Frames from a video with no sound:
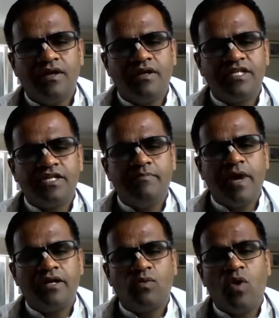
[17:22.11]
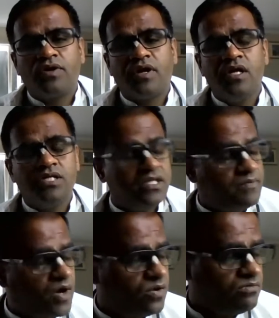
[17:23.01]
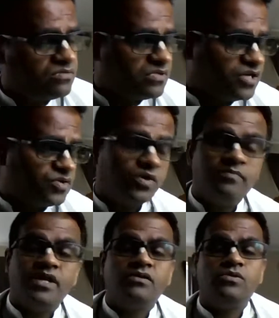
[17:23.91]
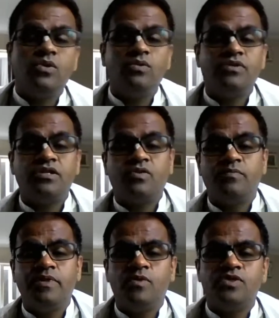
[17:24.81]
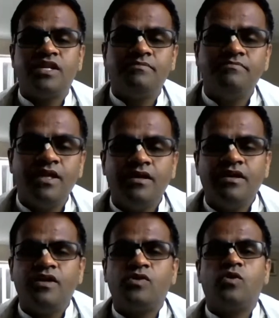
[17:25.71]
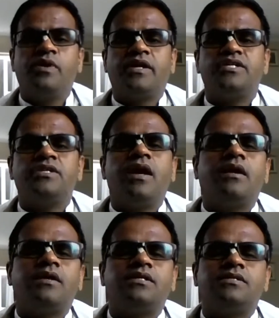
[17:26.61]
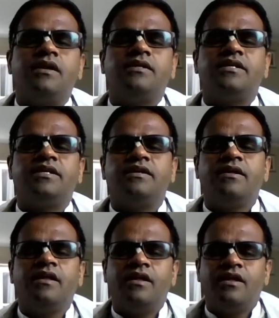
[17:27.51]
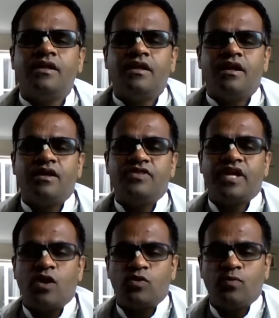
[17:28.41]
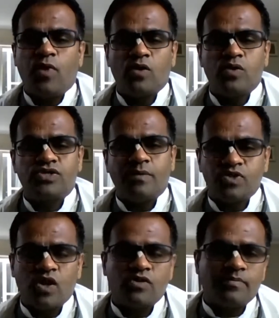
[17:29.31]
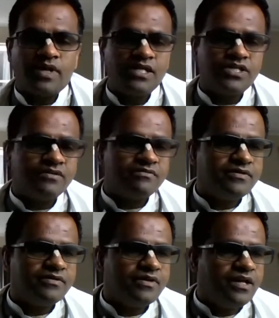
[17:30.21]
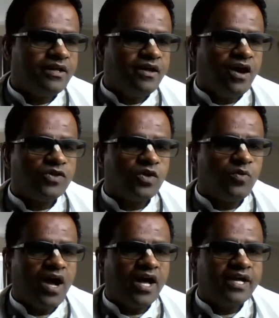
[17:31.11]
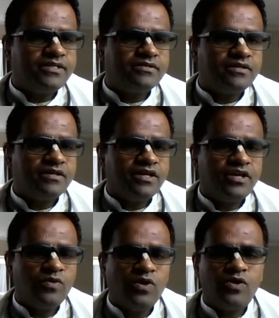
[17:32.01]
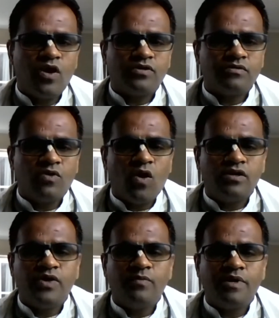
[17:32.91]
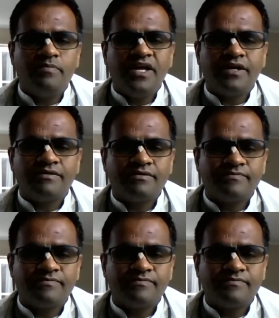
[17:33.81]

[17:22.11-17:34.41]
Doesn't matter what religion they follow. It could be Hindu, it could be Muslim, it could be Christianity. They have to follow some sort of religion. Otherwise, he will not call the human being.